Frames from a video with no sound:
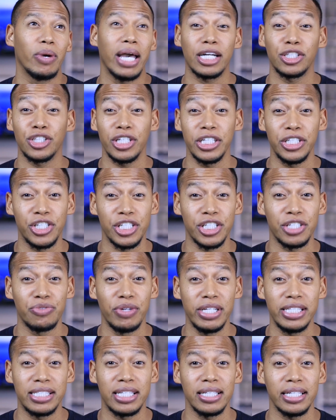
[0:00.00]
We actually just
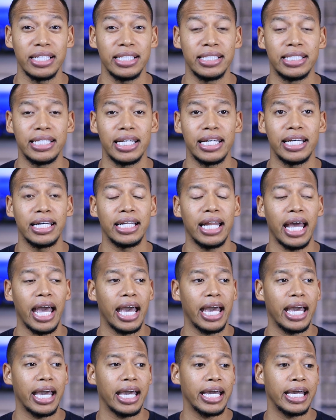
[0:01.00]
recently did
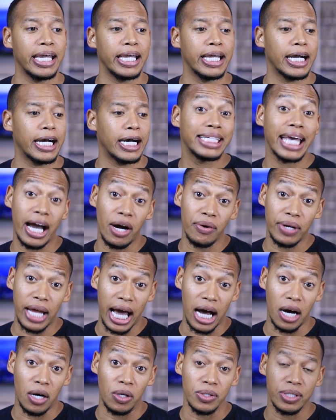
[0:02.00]
a
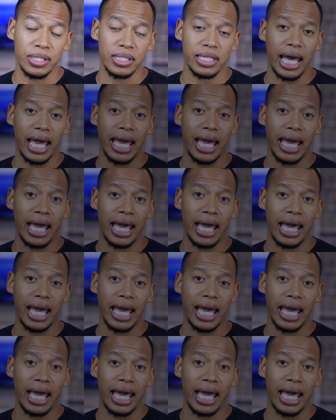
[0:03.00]
townhouse,